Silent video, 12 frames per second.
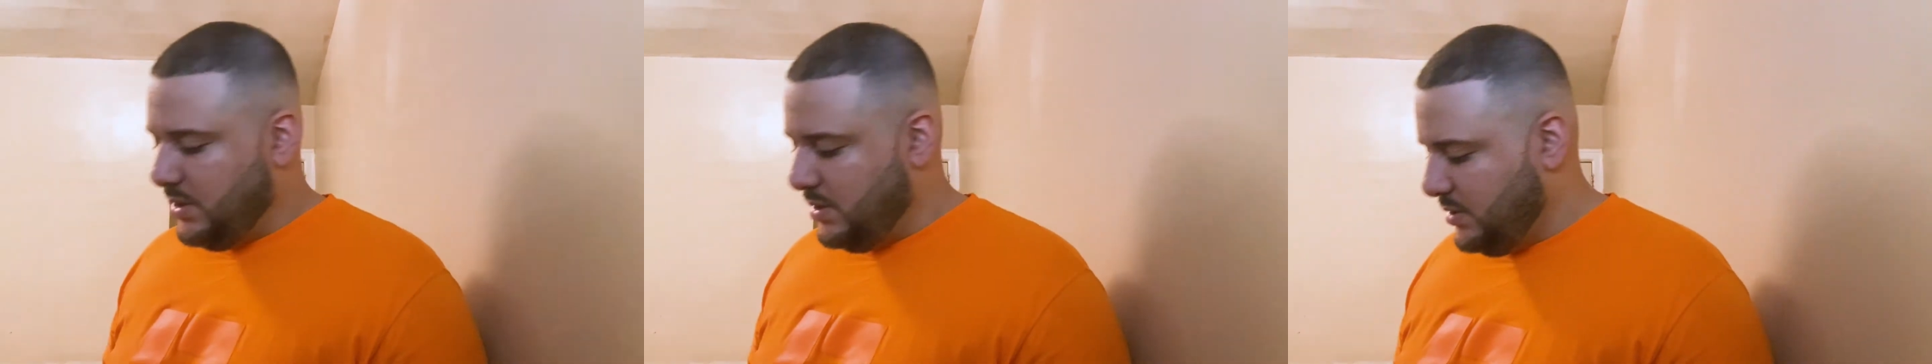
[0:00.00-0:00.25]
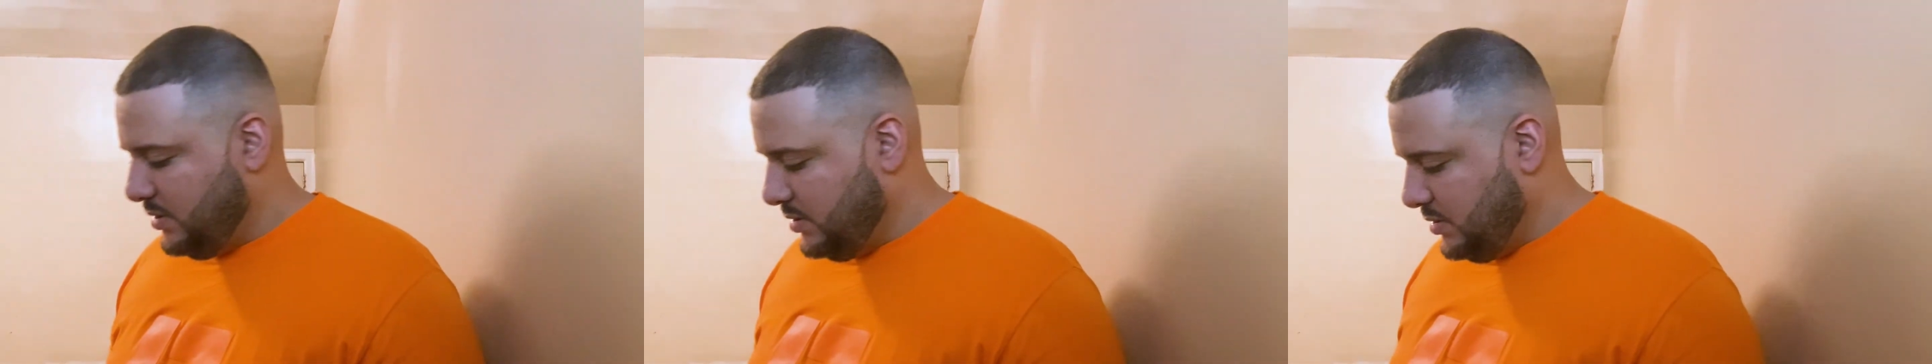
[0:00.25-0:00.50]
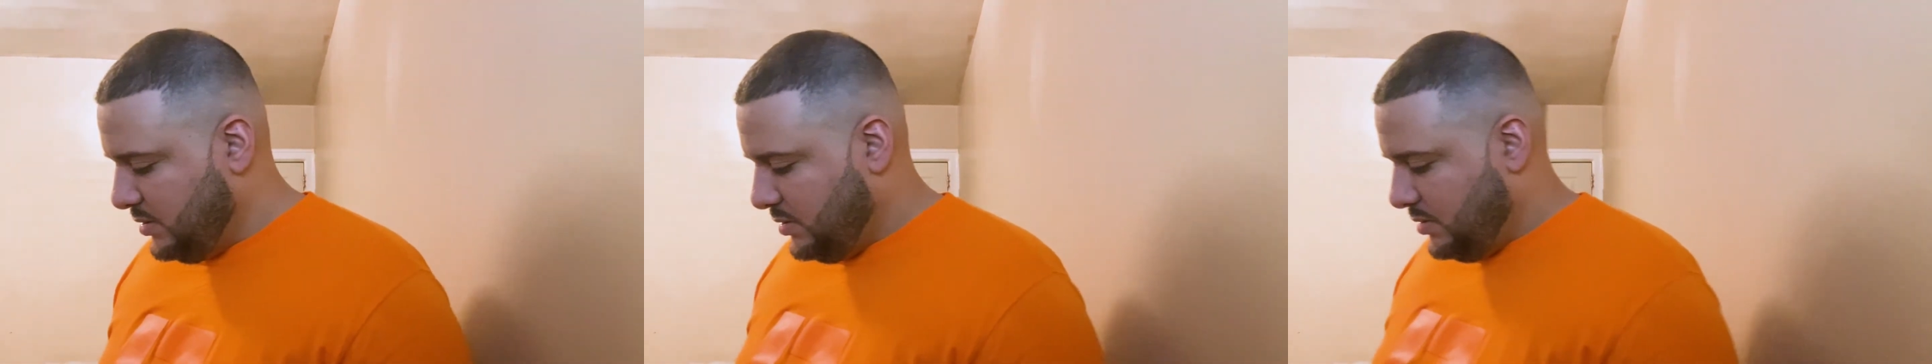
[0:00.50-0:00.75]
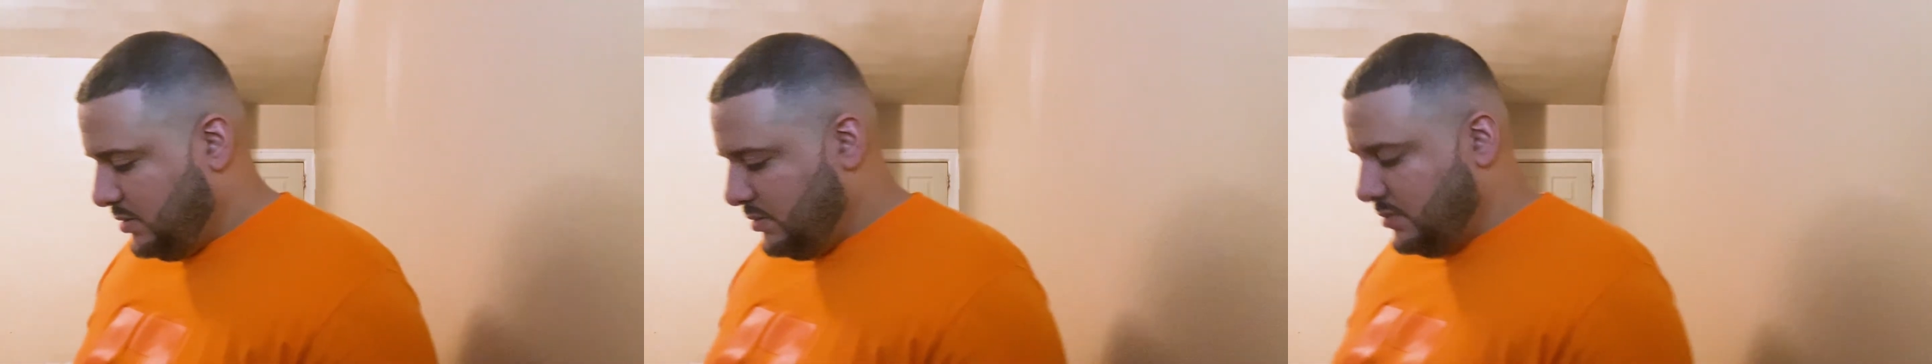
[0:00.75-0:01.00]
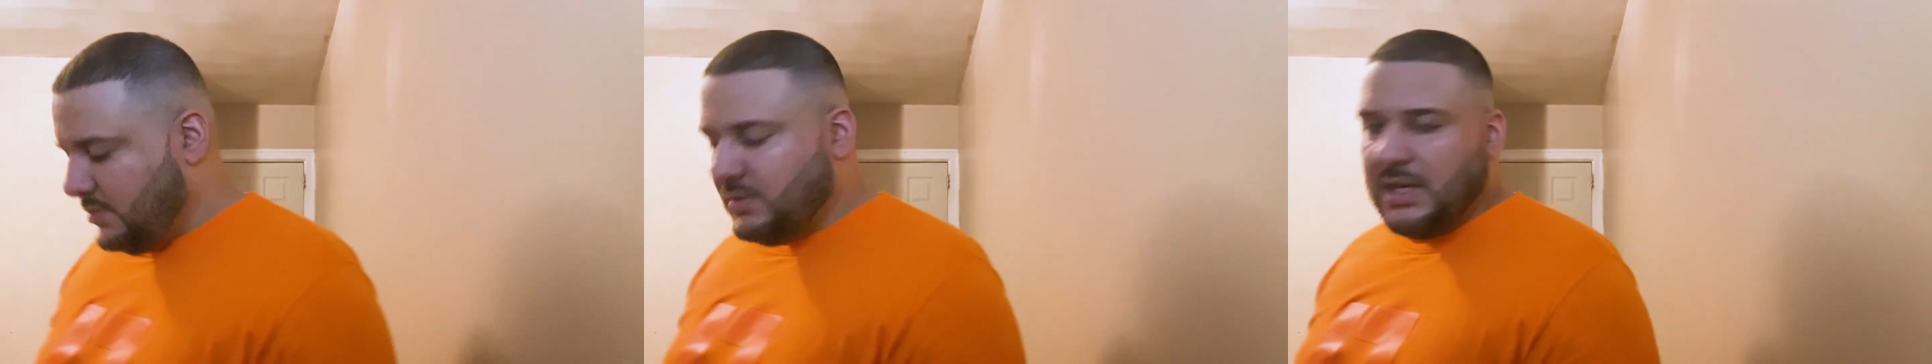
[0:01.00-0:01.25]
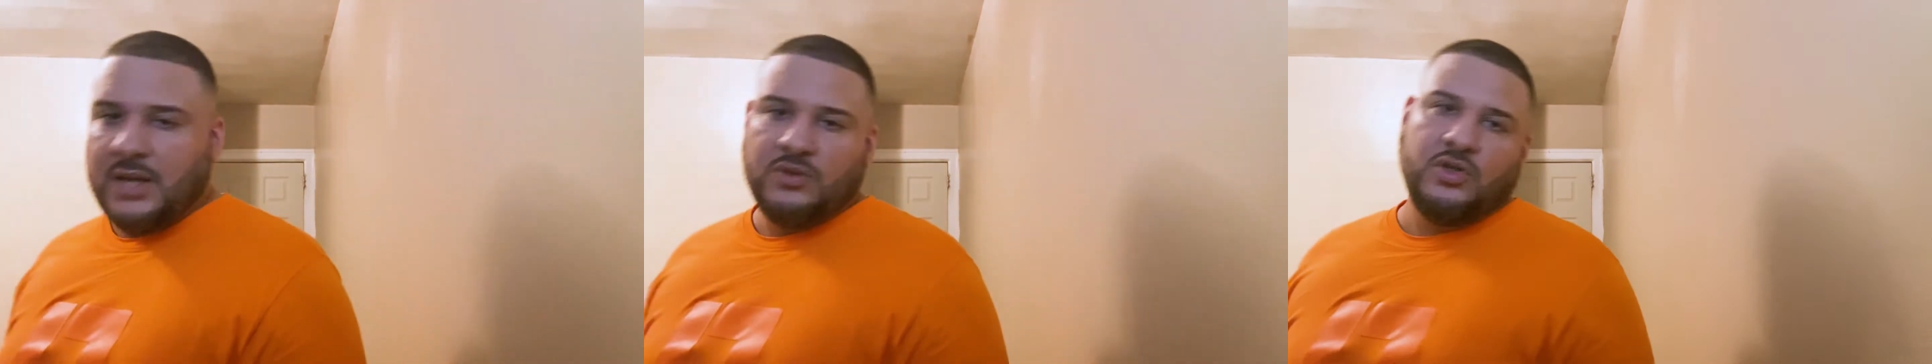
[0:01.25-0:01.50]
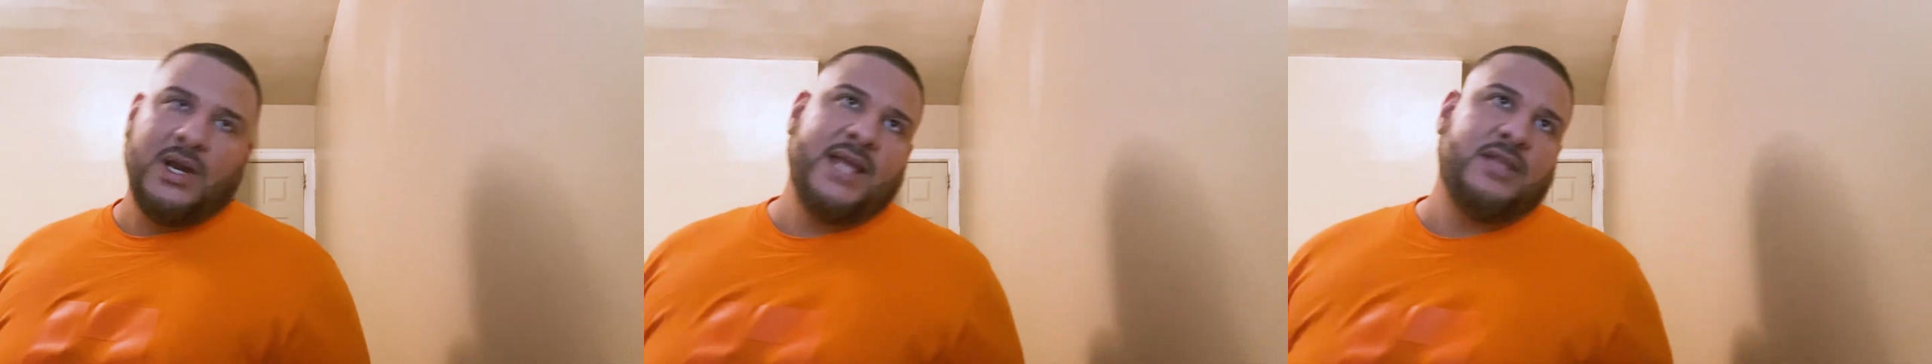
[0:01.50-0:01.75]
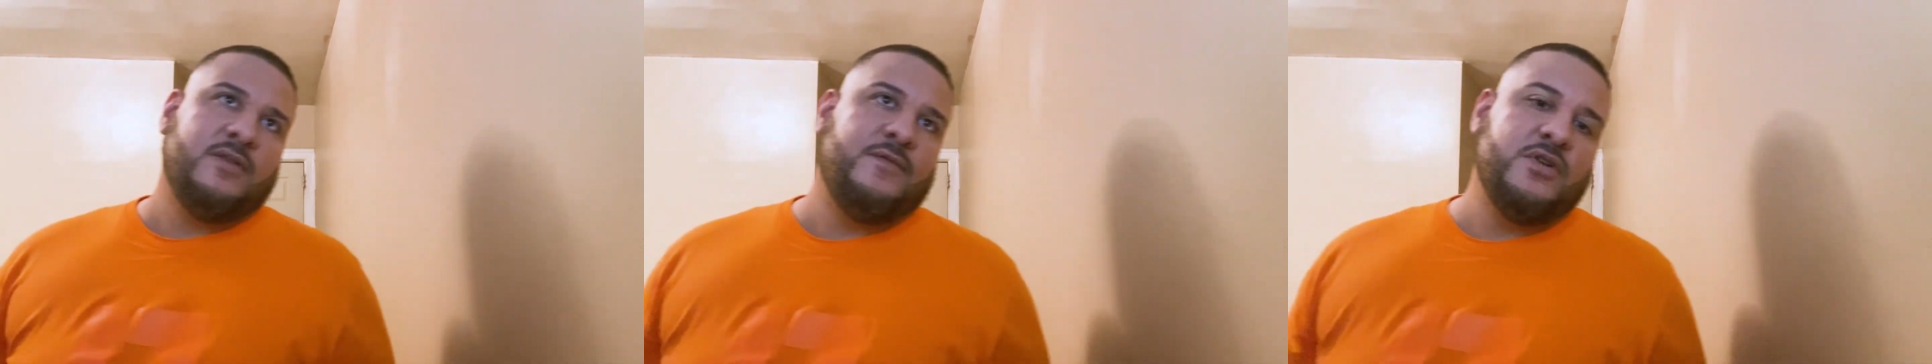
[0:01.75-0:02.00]
I think it was
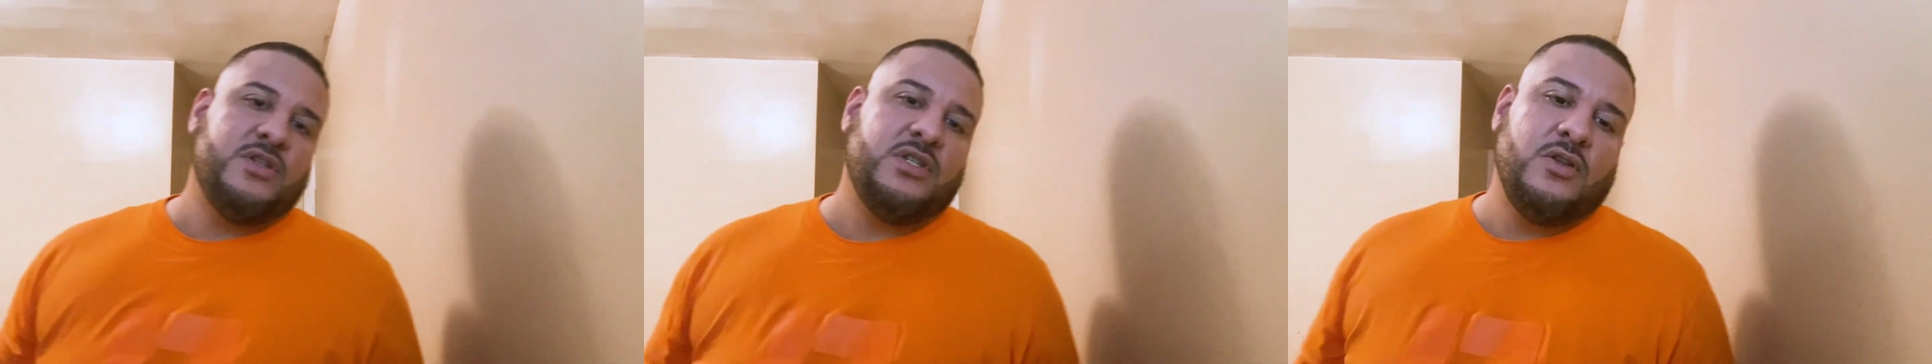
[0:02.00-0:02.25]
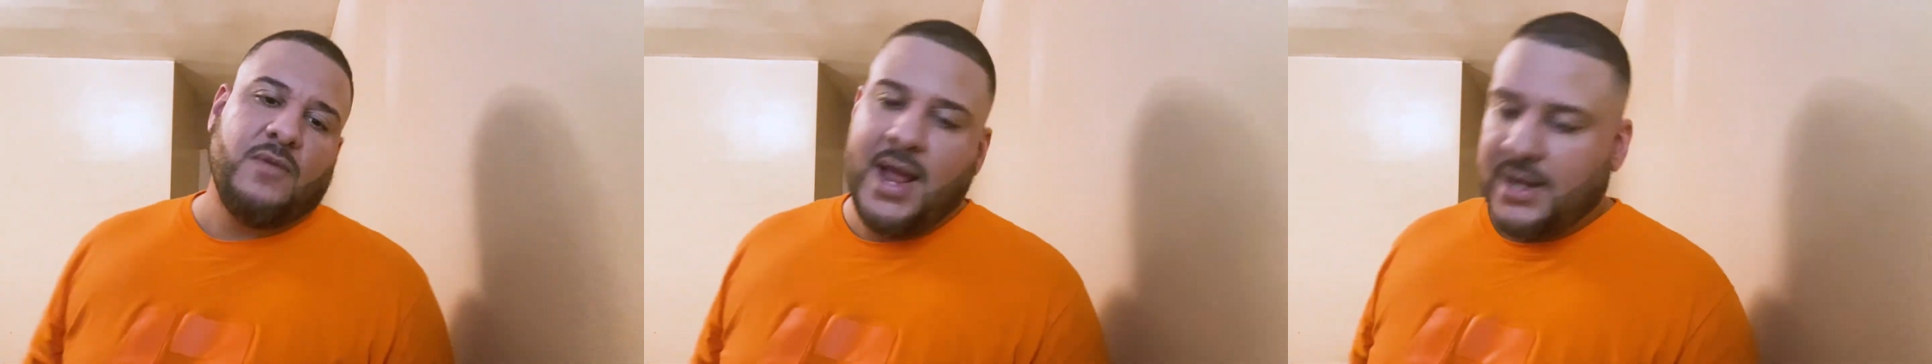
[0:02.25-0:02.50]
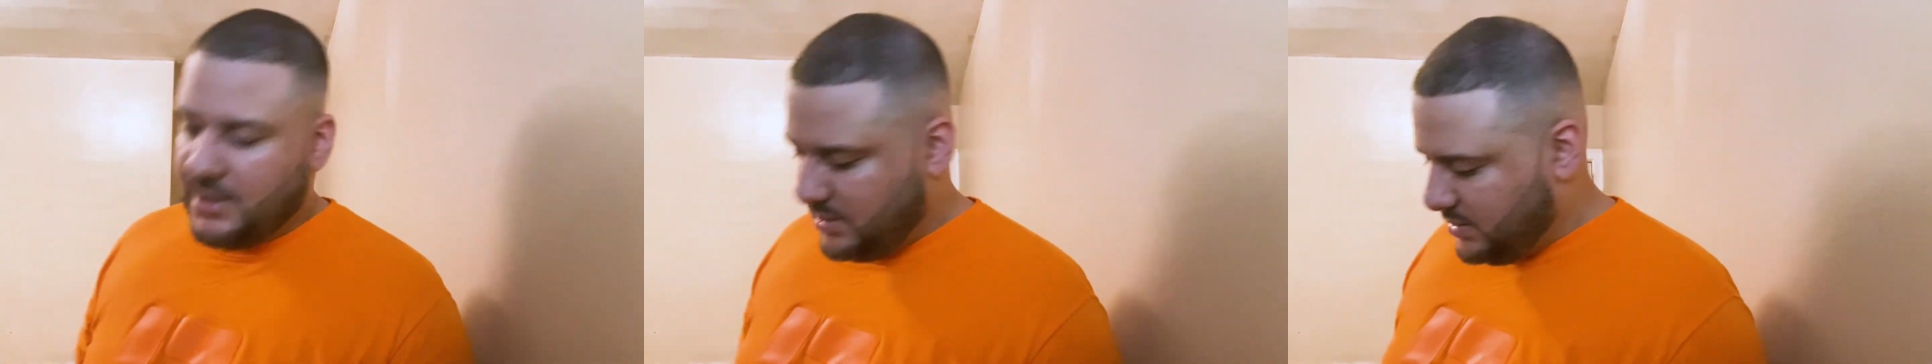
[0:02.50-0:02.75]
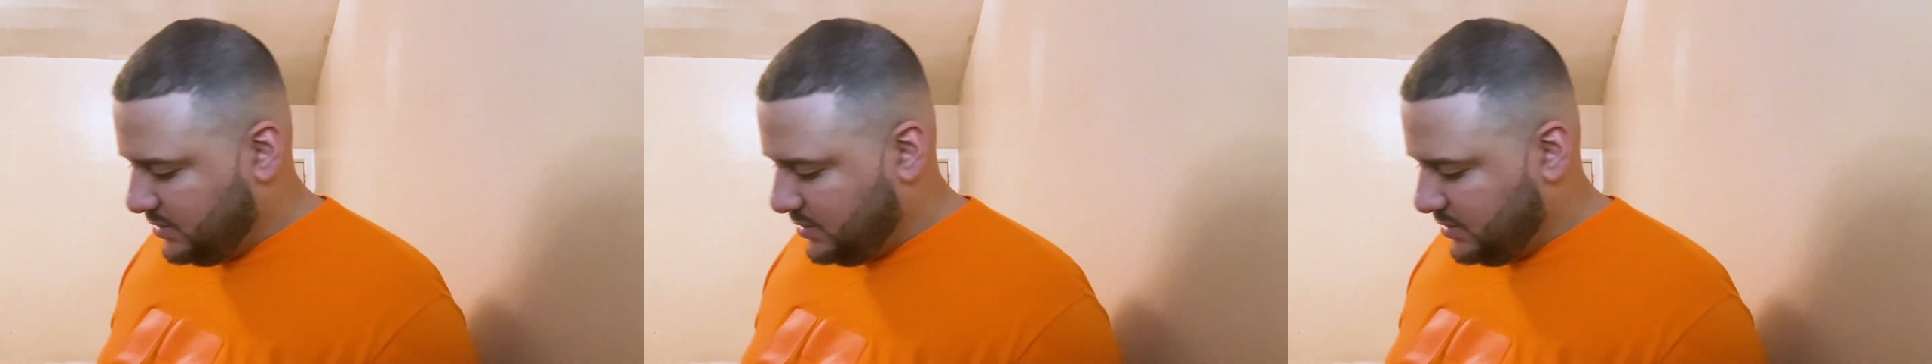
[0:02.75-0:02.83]
Orlando versus the Rockets.